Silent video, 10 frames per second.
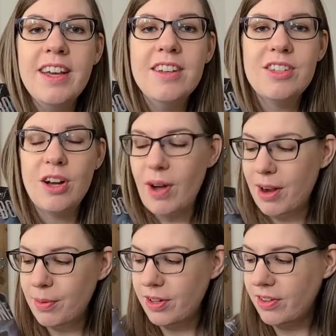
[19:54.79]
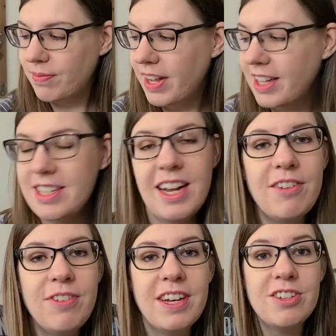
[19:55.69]
So I will at least
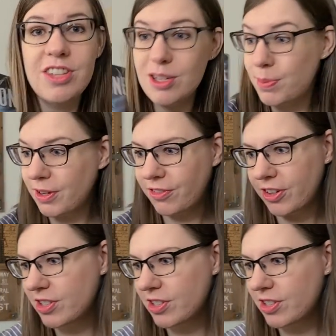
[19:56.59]
have finished this book for